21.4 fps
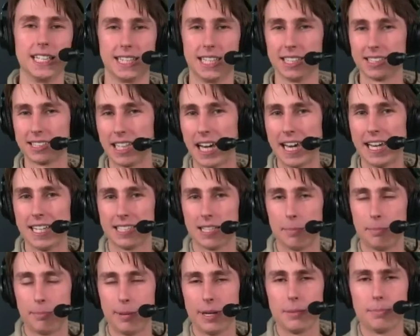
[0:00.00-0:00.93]
This guy is
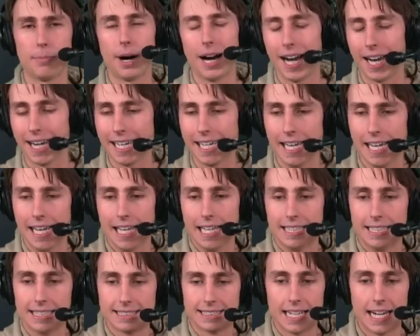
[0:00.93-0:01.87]
a big body.
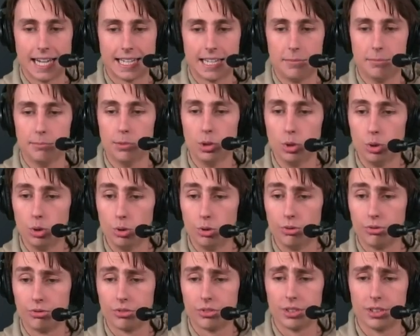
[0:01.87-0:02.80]
This guy can
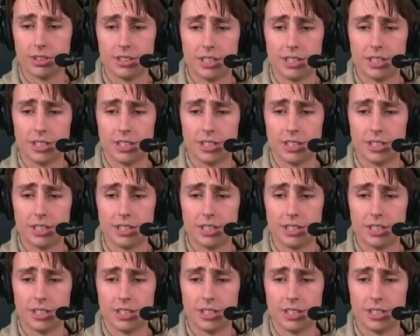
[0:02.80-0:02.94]
move